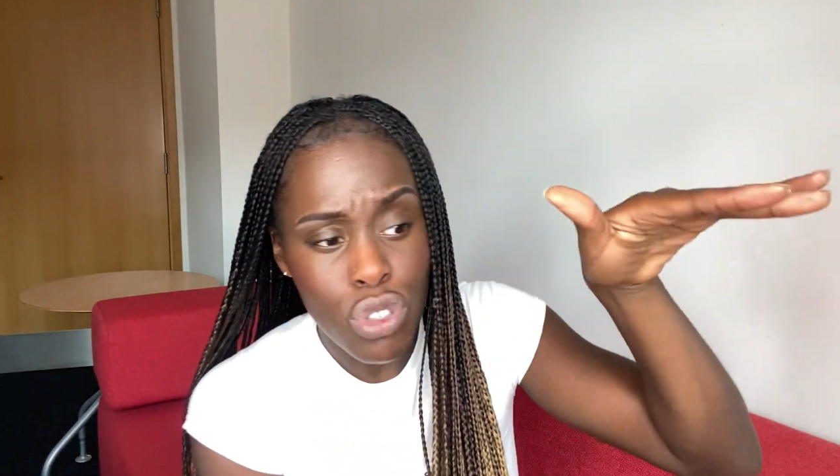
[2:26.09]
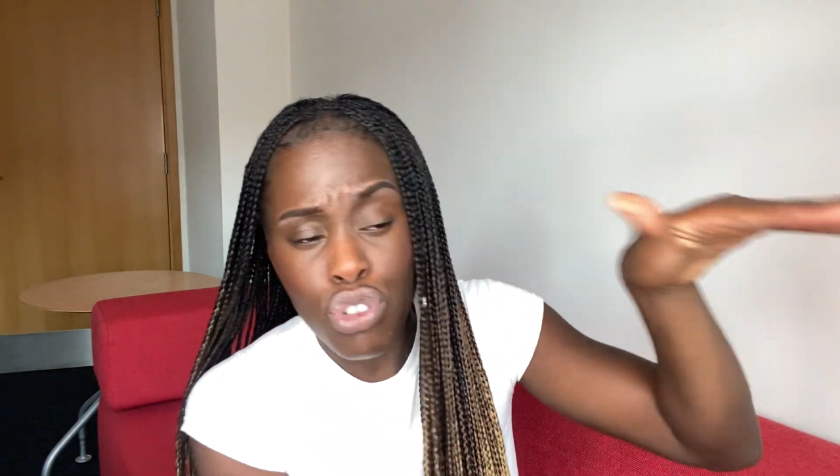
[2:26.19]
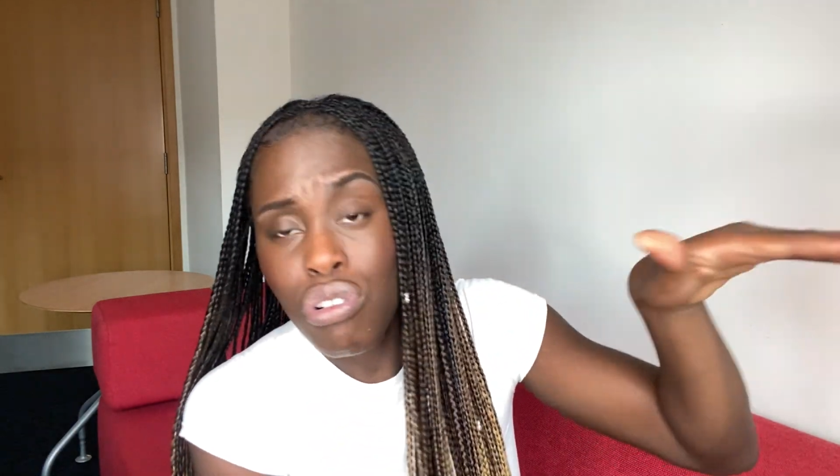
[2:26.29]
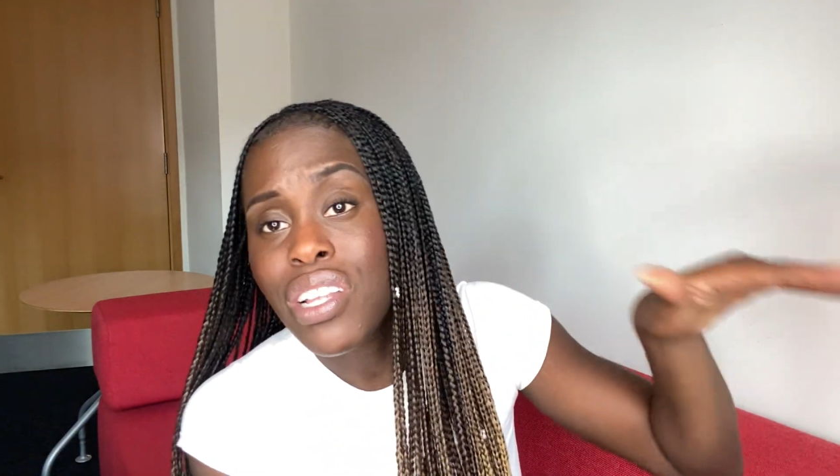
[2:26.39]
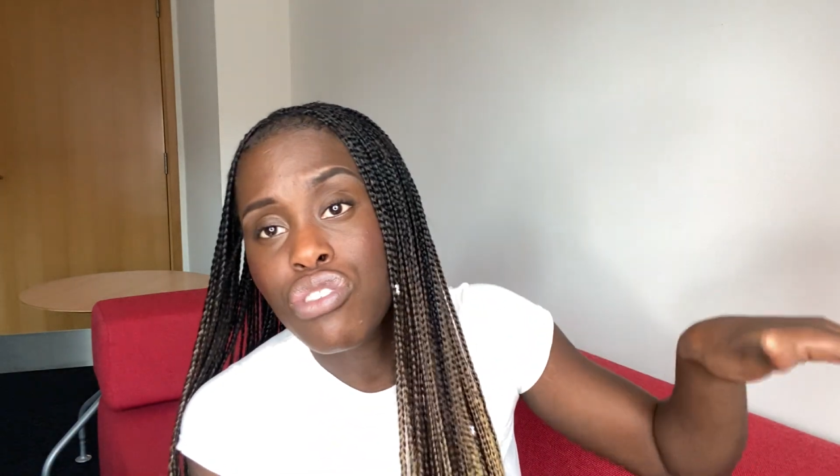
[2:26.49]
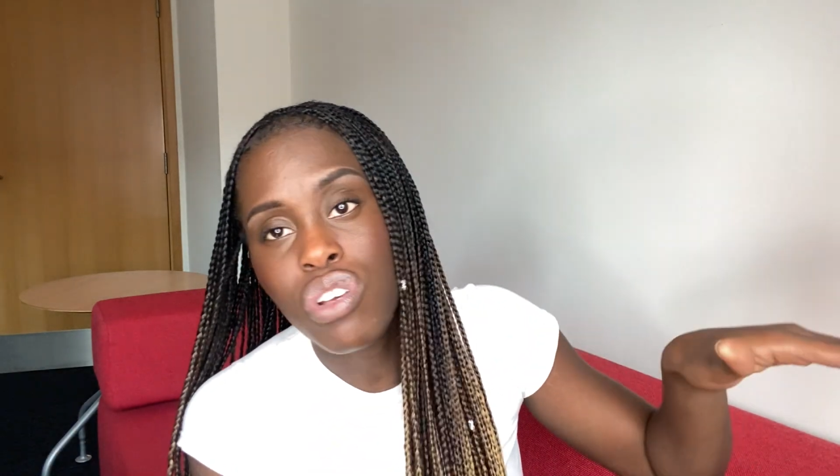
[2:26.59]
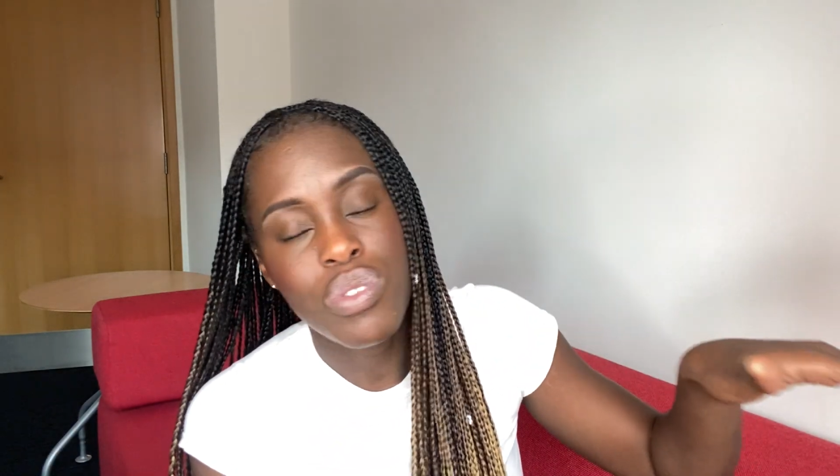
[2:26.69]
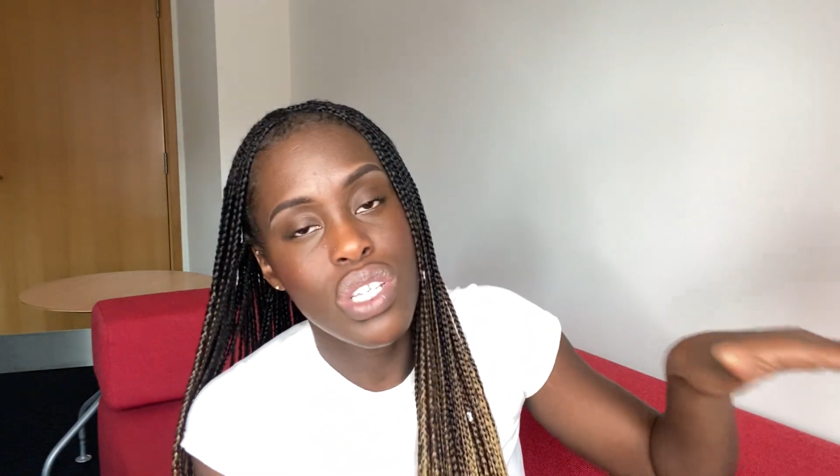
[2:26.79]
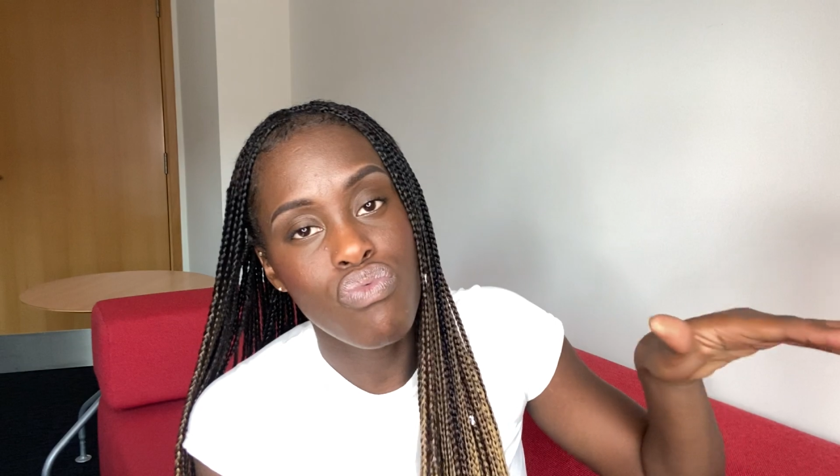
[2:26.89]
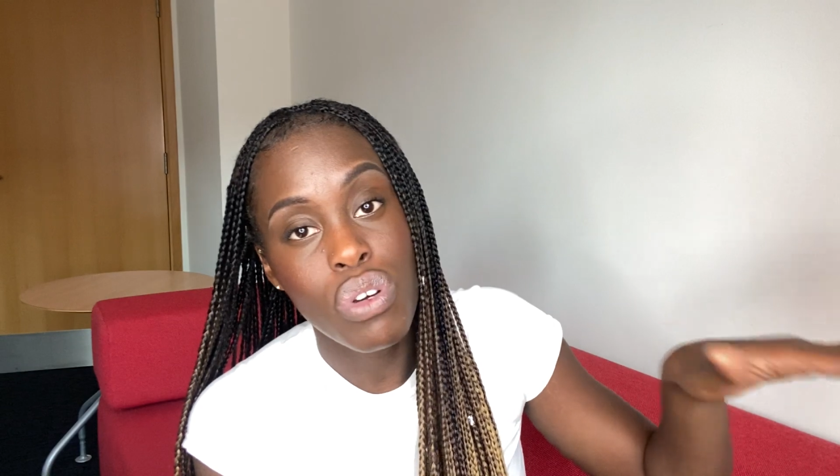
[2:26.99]

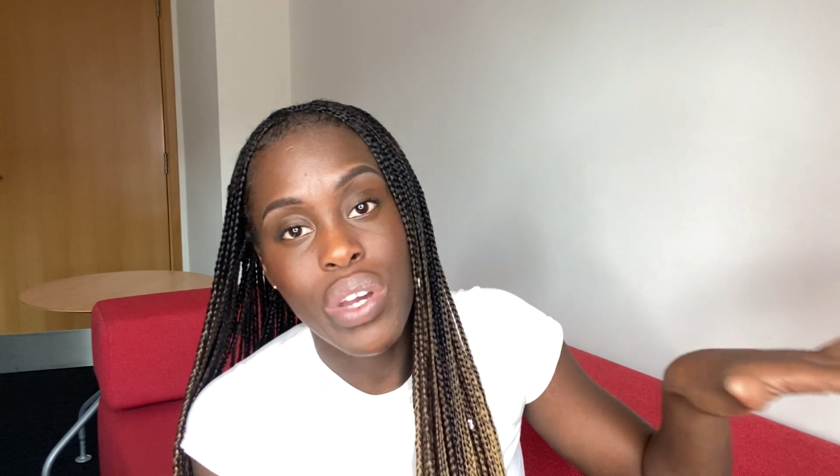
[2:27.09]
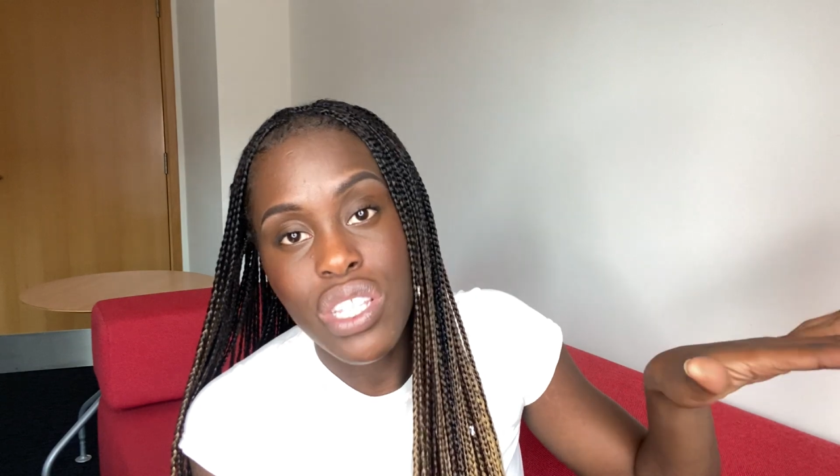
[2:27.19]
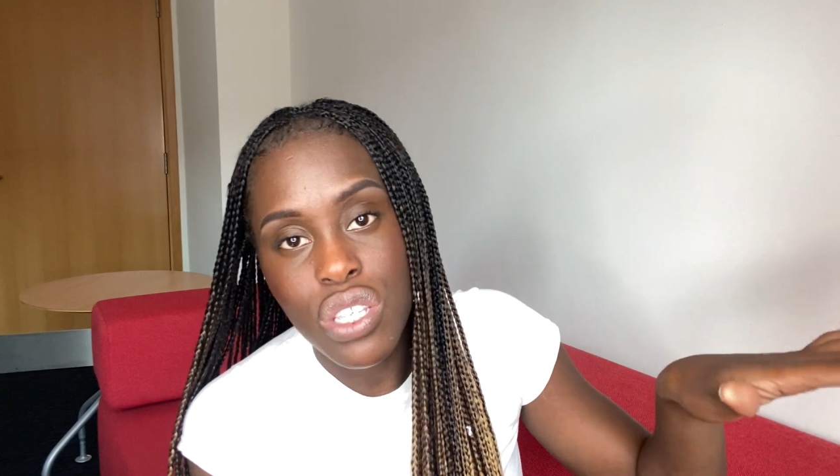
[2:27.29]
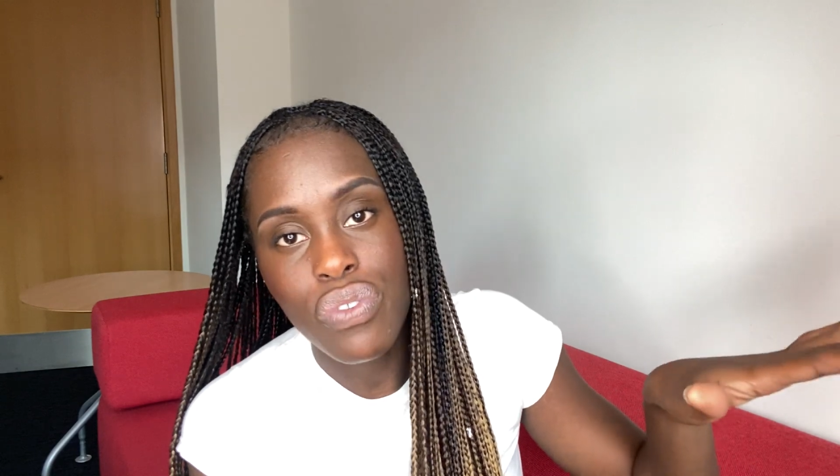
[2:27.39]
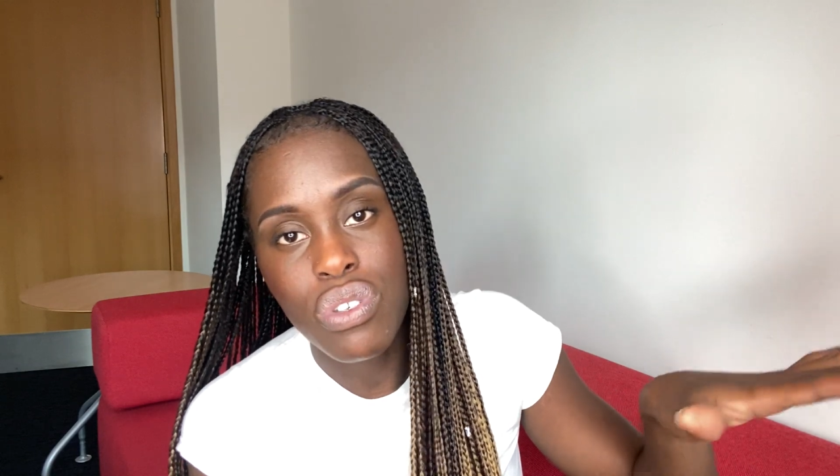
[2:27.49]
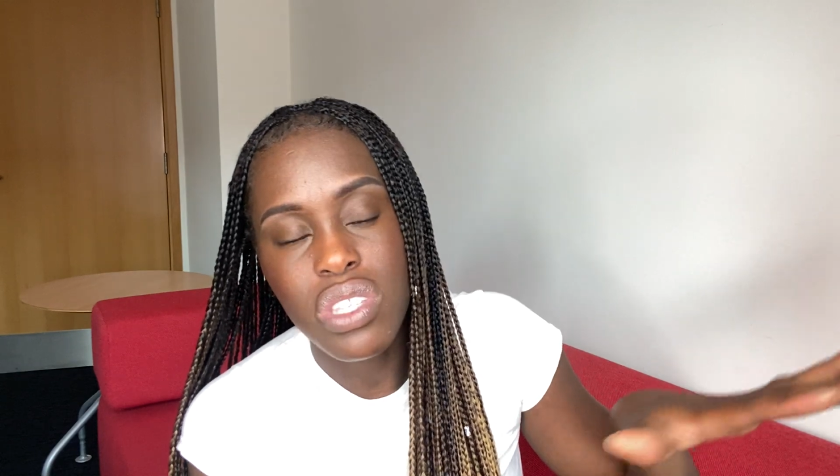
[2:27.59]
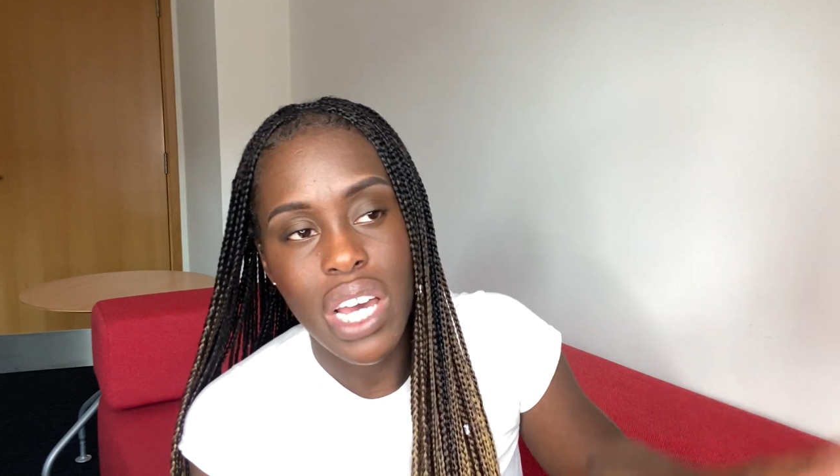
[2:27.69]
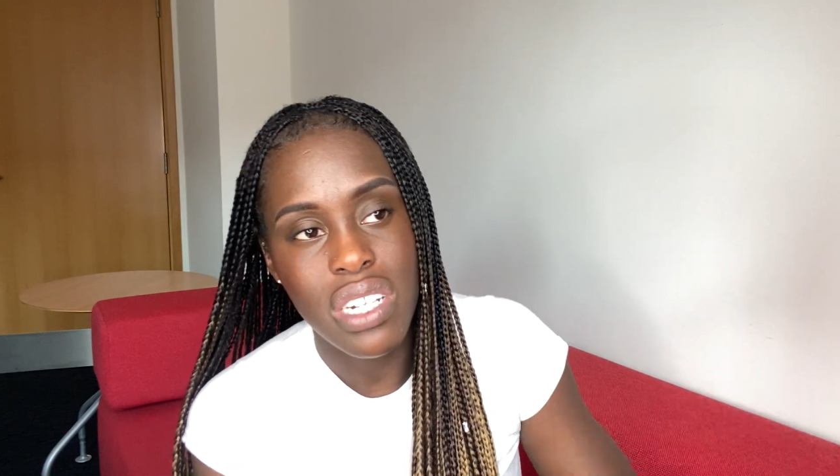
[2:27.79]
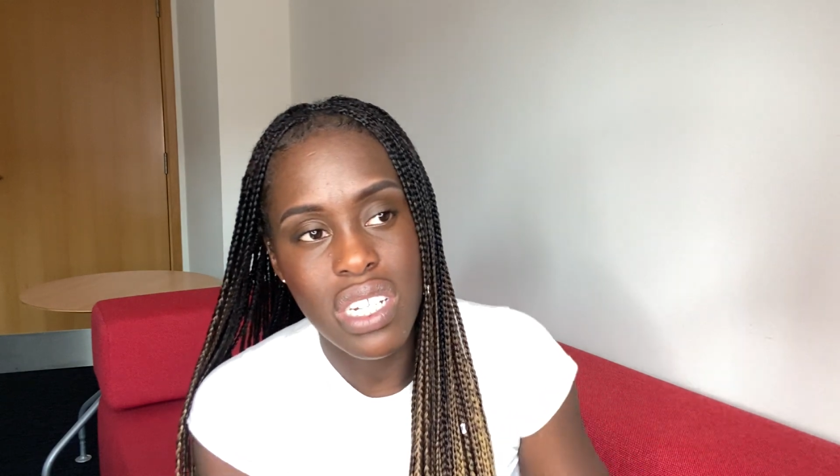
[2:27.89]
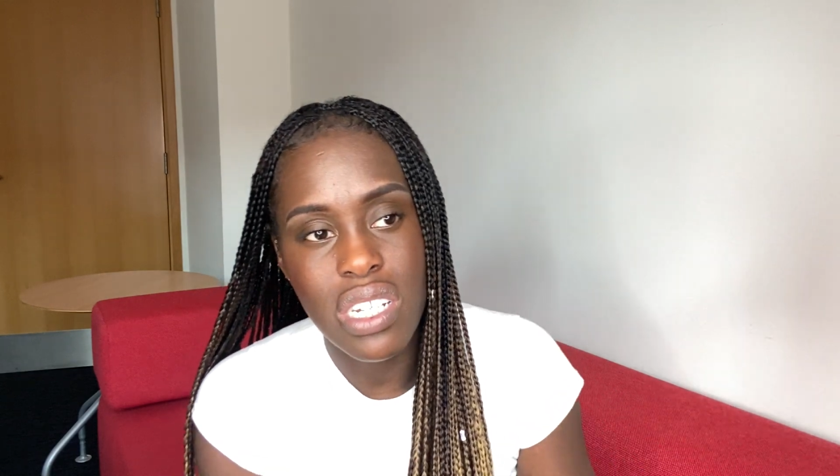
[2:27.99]
transcripts, these real interviews
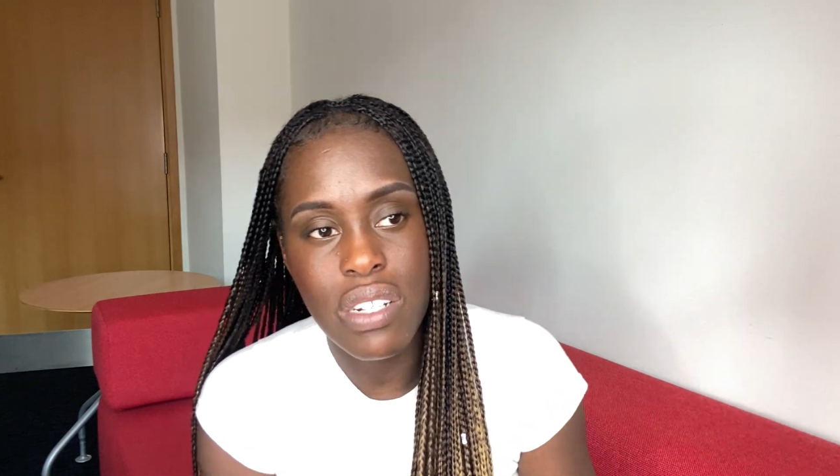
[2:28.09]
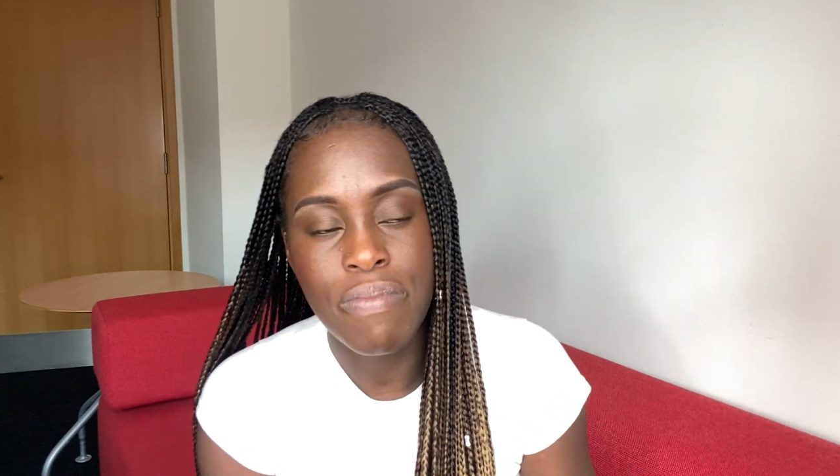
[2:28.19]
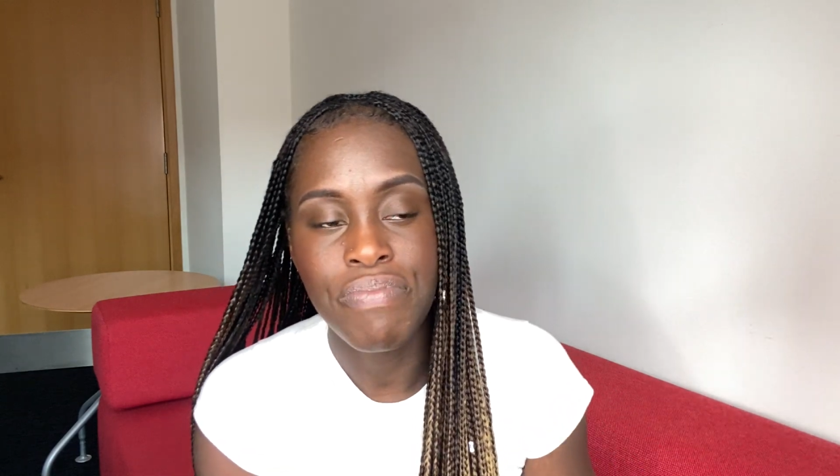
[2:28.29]
that I did.